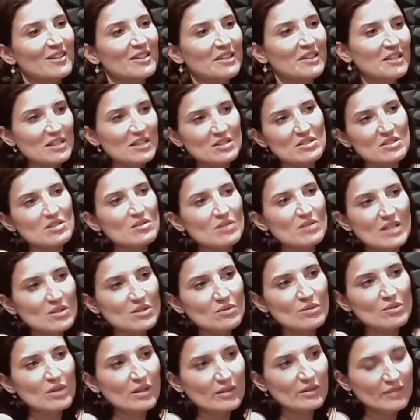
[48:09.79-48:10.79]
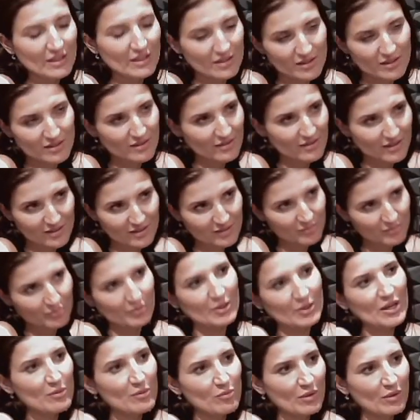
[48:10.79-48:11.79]
And that's
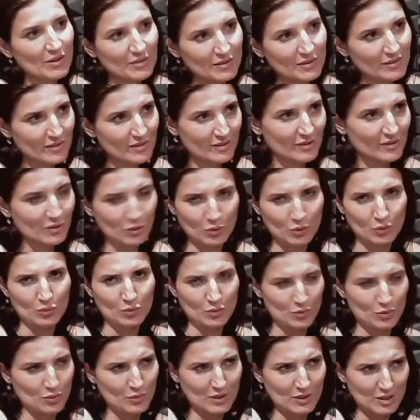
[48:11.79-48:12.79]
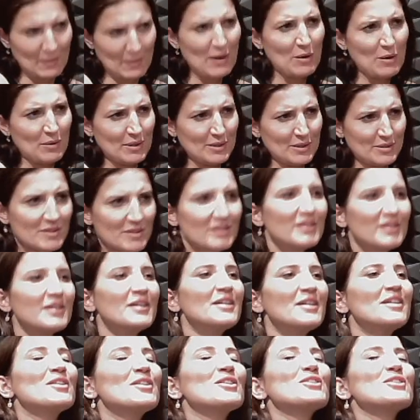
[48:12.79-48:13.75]
what I want you to experience. Yeah.